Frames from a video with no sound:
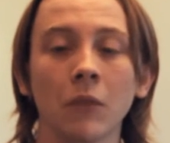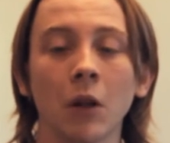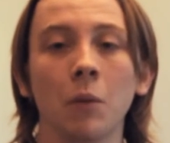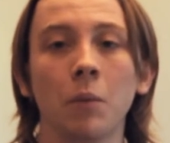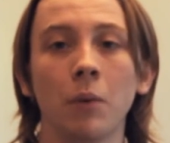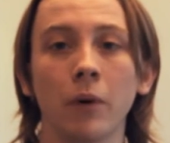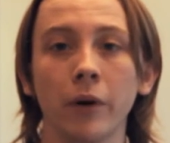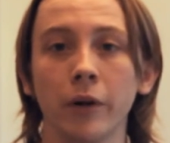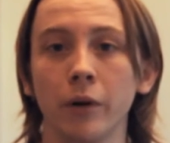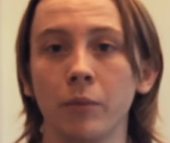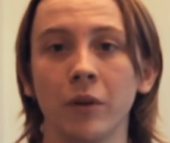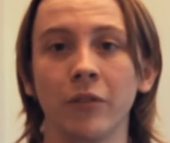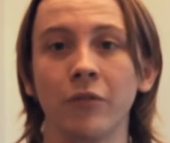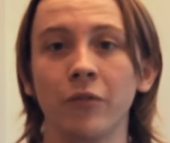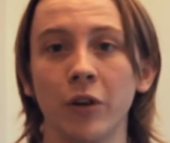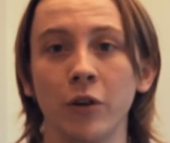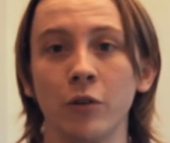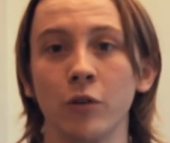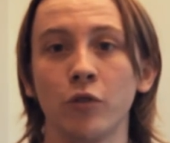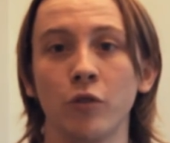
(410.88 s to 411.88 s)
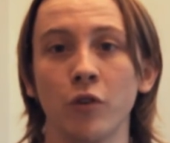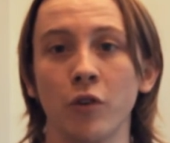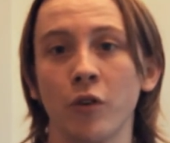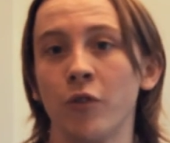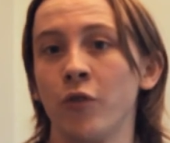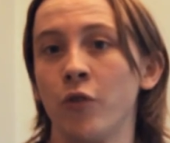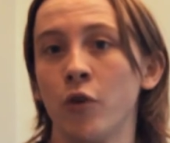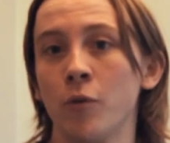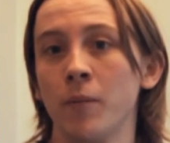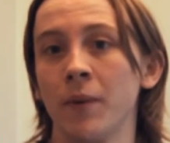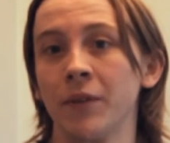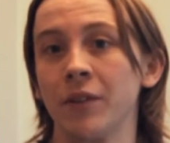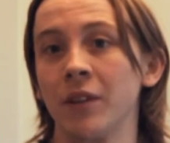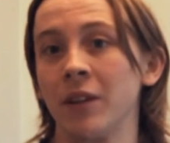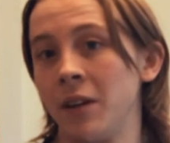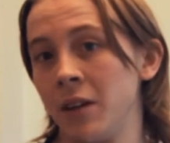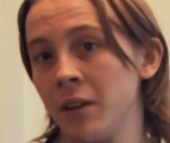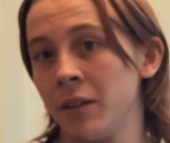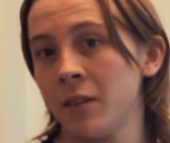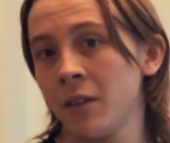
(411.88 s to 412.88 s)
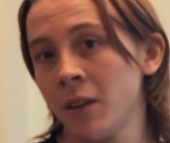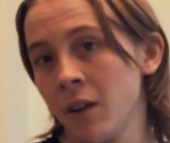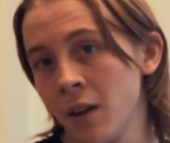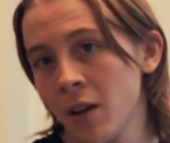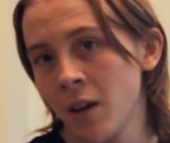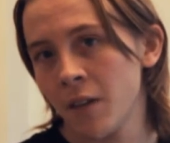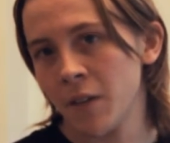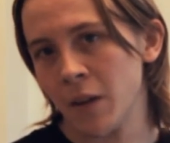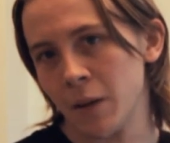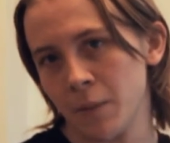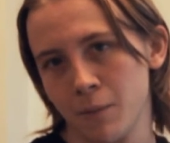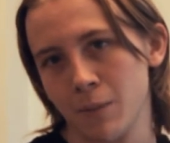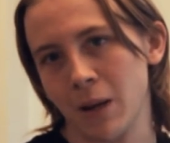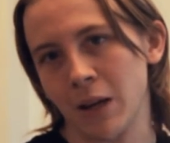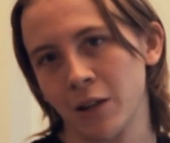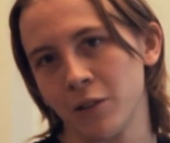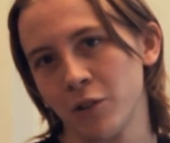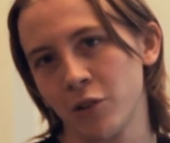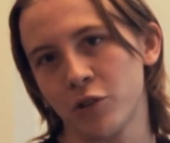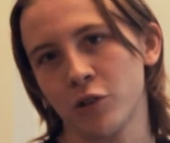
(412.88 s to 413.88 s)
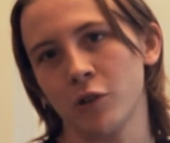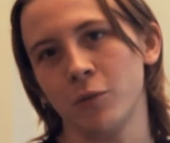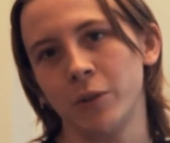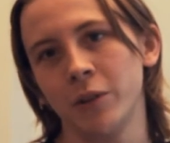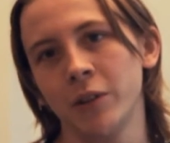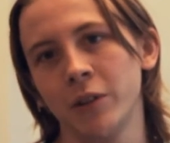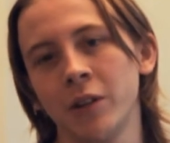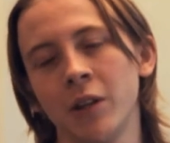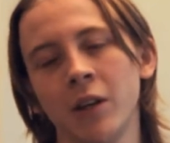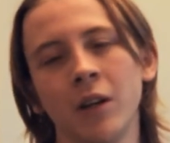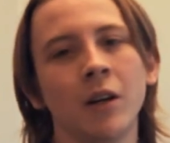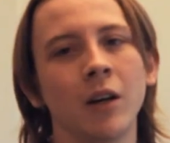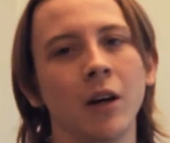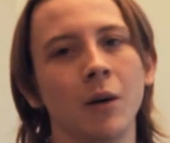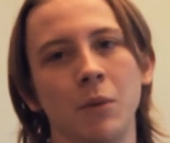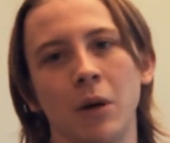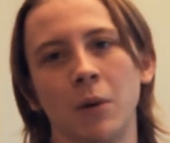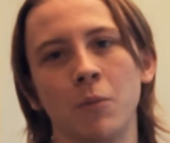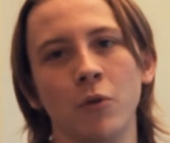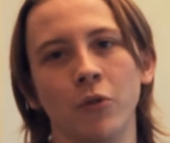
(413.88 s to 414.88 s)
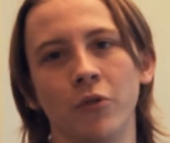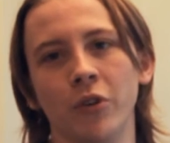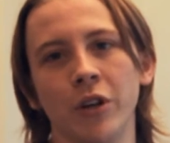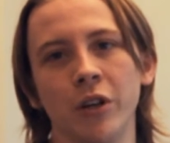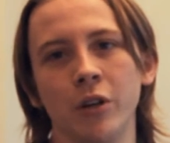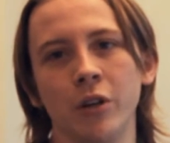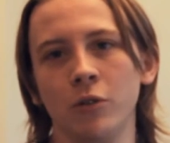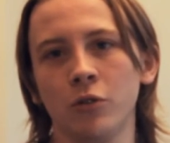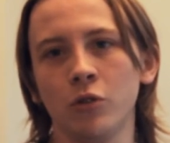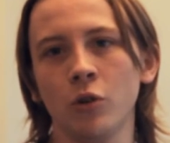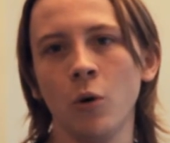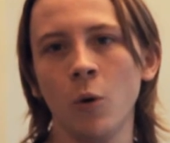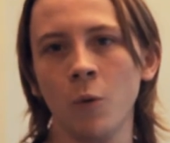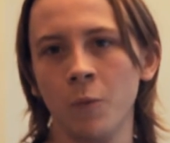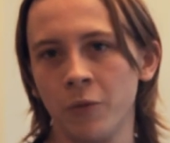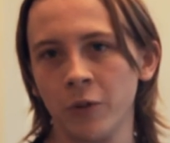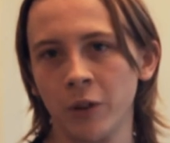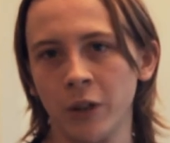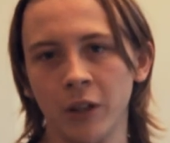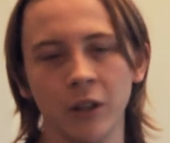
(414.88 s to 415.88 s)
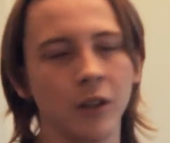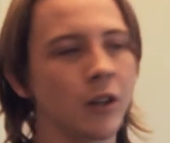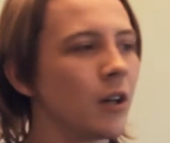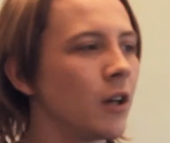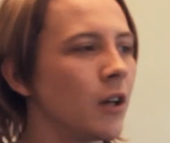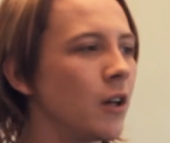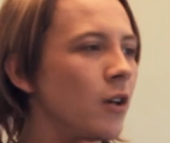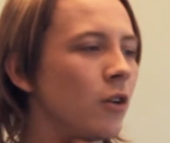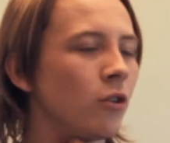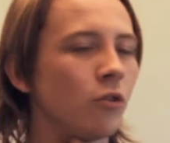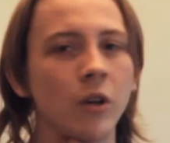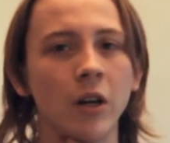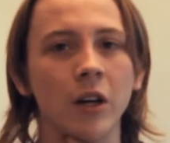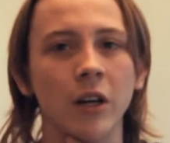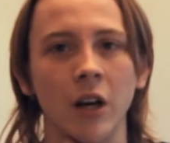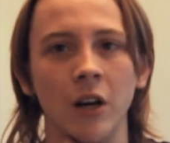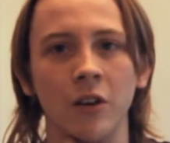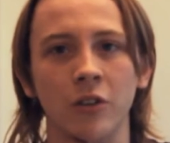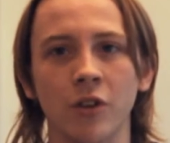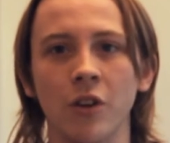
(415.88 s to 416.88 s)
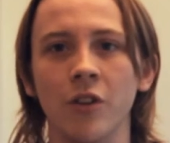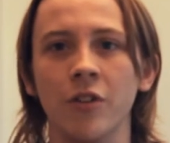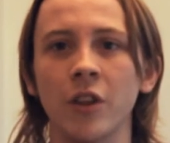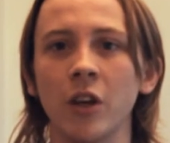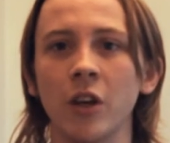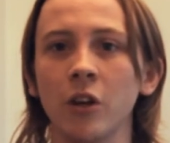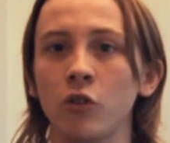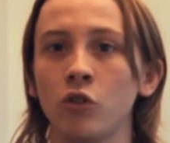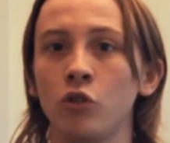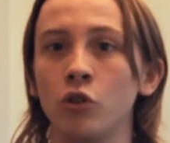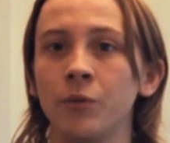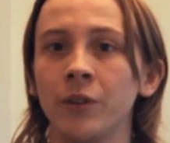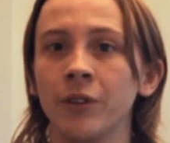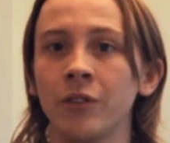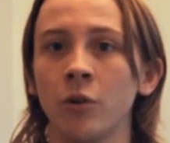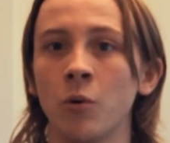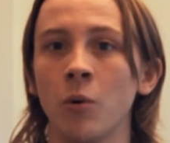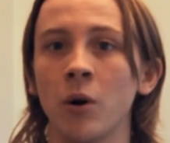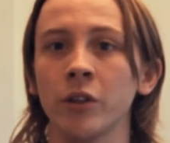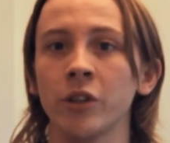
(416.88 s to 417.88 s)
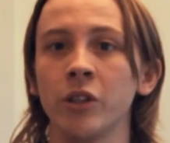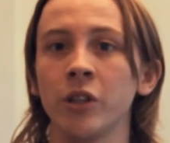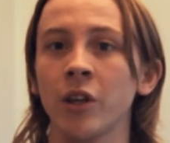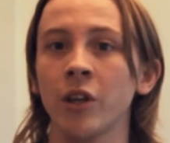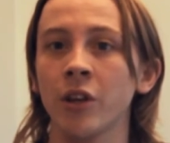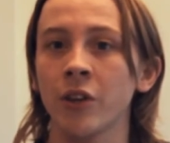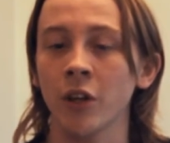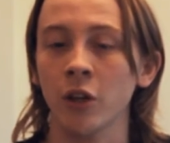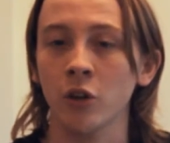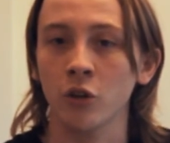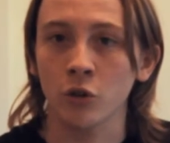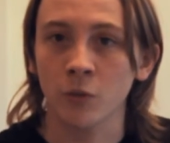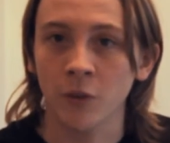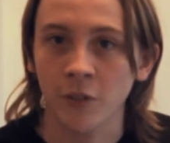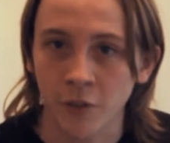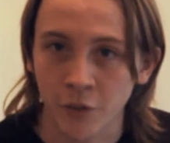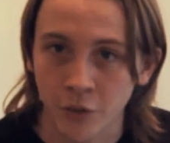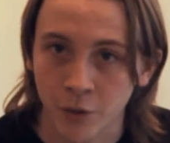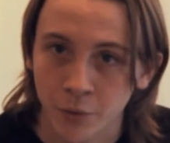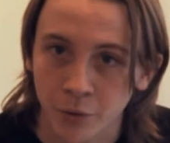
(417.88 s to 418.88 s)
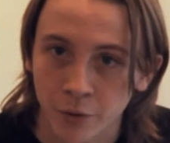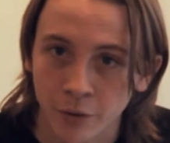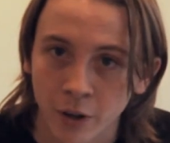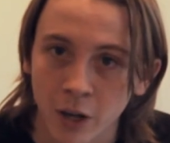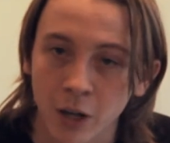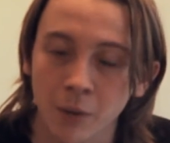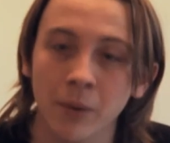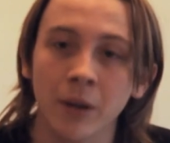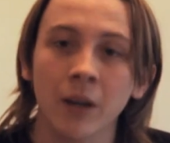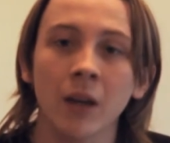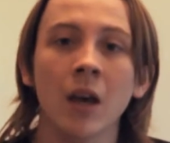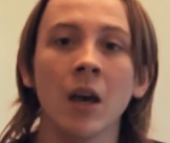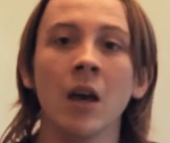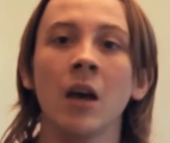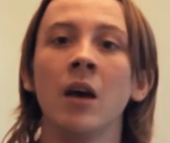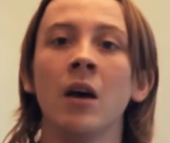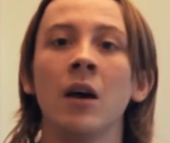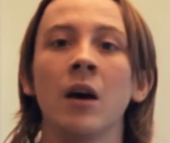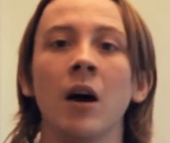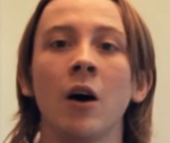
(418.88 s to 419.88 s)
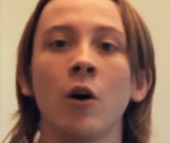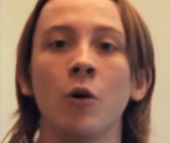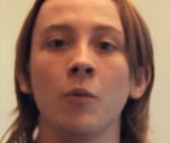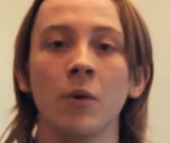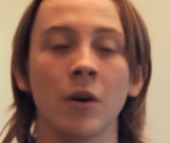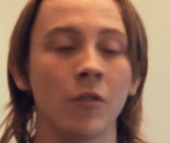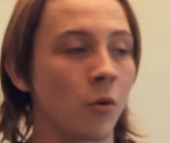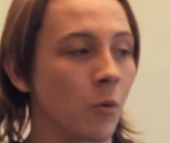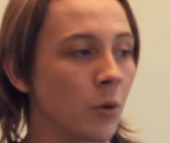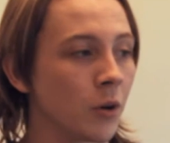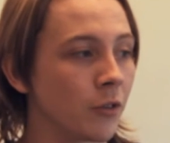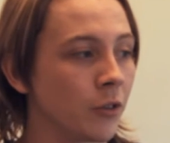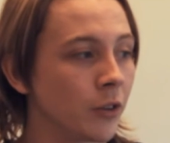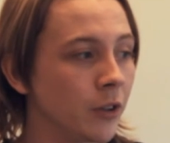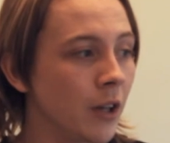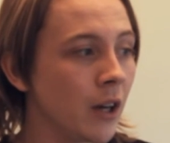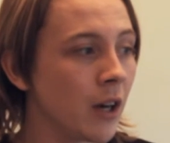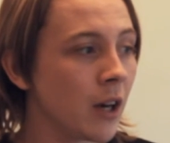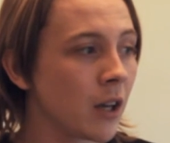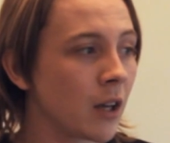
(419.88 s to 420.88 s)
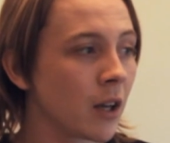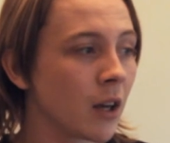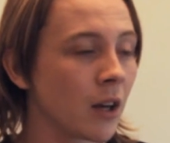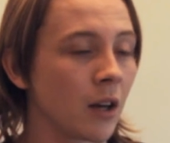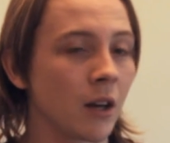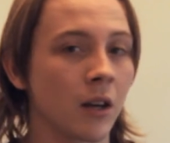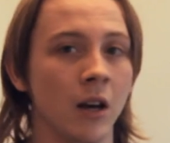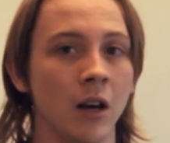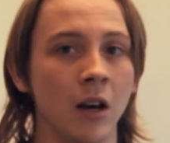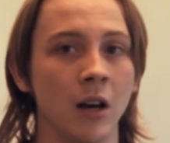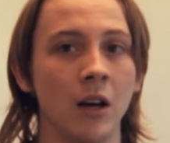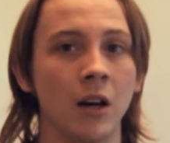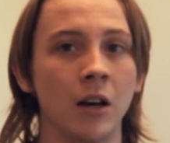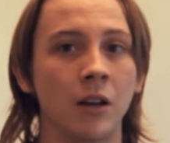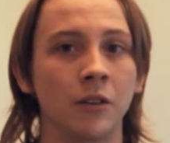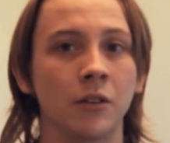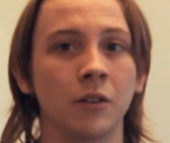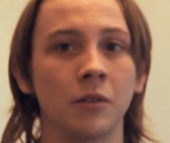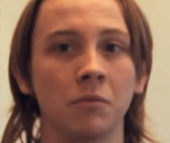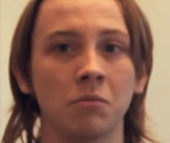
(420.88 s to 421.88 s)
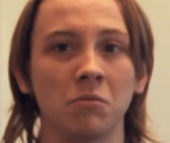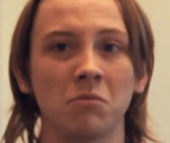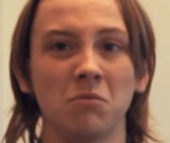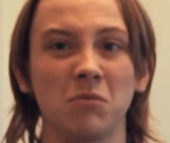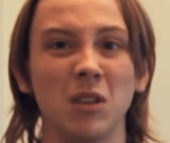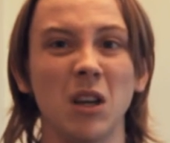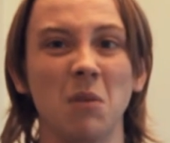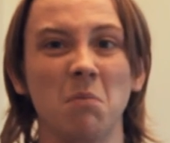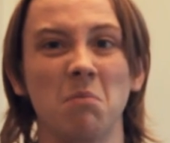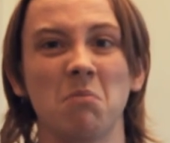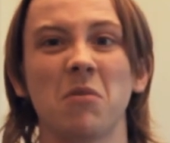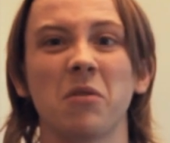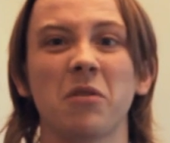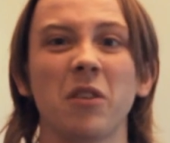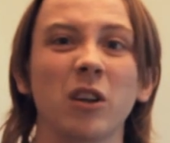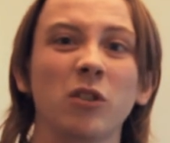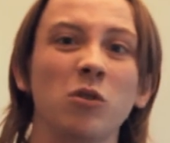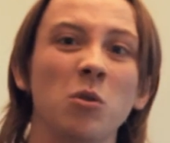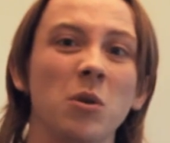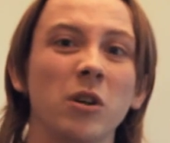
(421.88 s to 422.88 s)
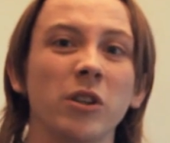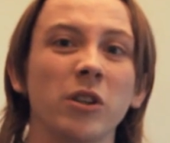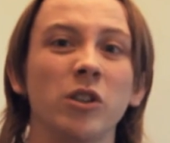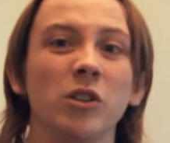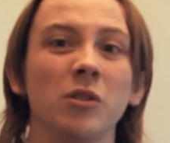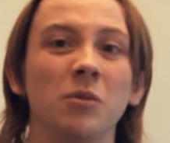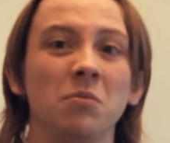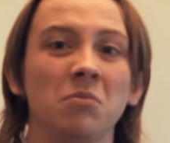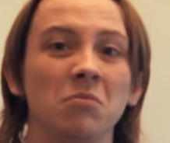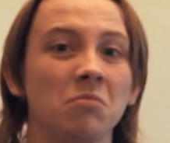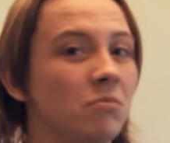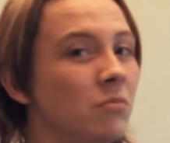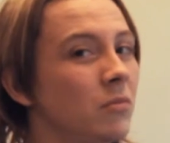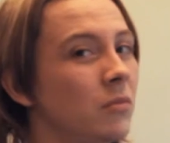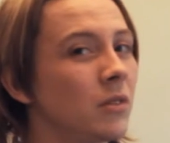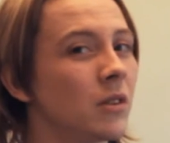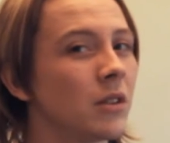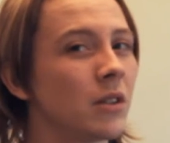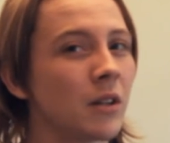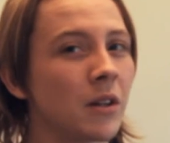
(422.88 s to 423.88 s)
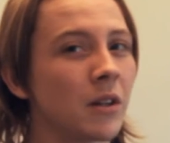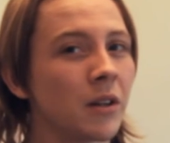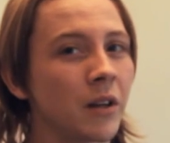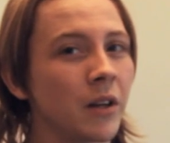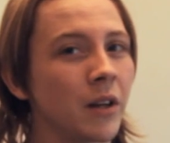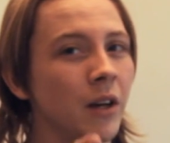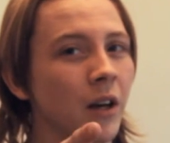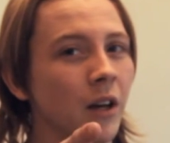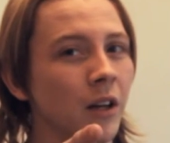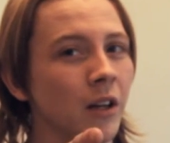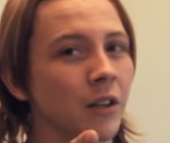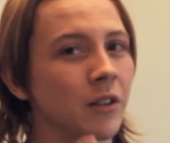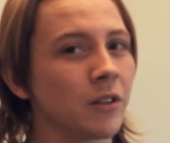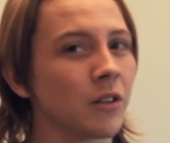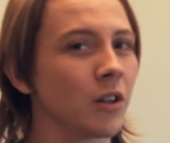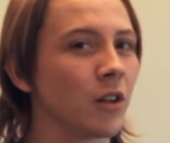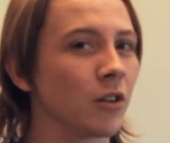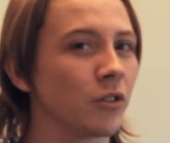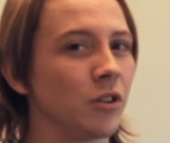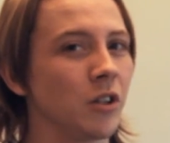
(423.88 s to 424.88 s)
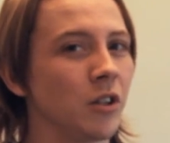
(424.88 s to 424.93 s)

I'll plan on make videos for another 4 months again, and then I'll be back in the summer and make more videos, hopefully. So yeah, guys, thank you so much for watching. Thank you so much for subscribing. Hope you have a wonderful day. And yeah, thanks for watching. And I'll